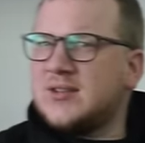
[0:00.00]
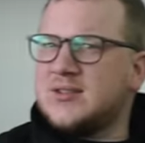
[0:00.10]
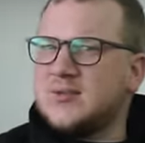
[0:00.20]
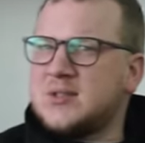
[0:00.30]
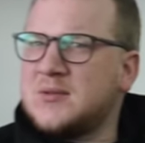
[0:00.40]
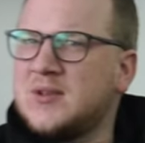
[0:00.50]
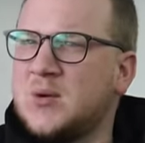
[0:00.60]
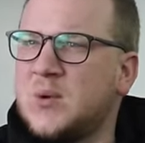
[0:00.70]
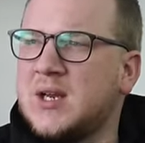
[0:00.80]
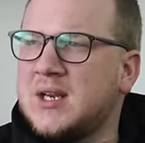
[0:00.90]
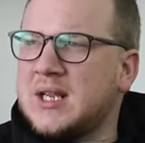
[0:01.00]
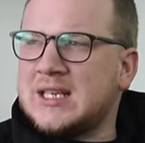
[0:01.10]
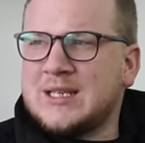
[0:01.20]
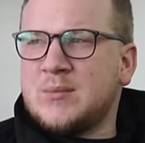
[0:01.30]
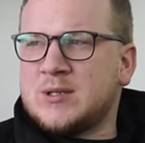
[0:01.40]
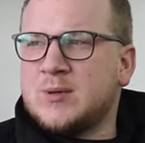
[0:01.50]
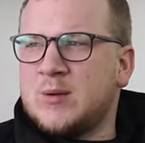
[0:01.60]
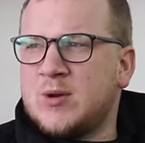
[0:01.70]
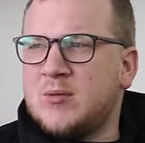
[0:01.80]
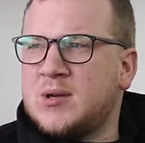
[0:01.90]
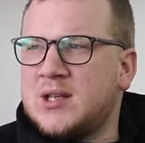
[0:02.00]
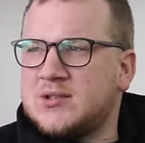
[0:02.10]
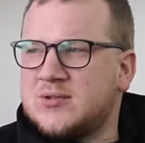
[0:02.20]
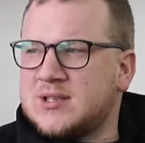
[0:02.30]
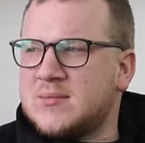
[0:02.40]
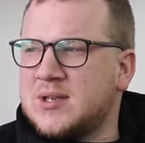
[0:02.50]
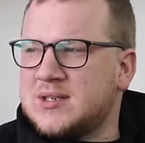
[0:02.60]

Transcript: It's doing something really weird. I guess it must be a mobilizer or something.